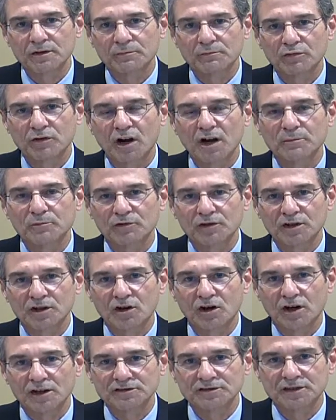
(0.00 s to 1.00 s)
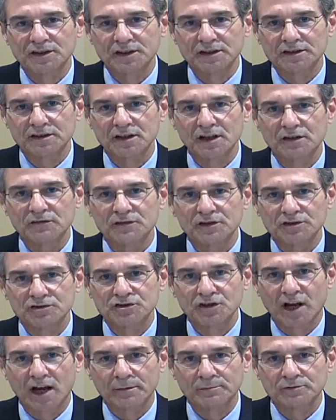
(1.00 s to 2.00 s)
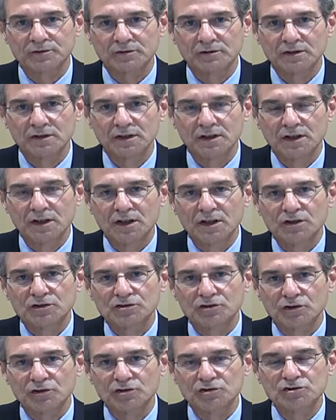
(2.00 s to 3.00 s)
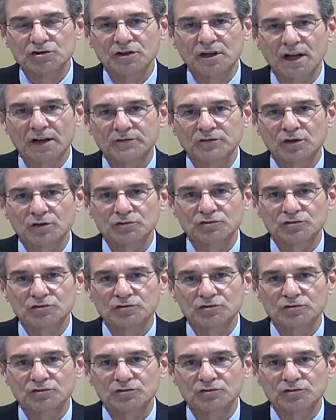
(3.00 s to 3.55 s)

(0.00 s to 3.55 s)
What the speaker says: primary content of the chapter. So you should have no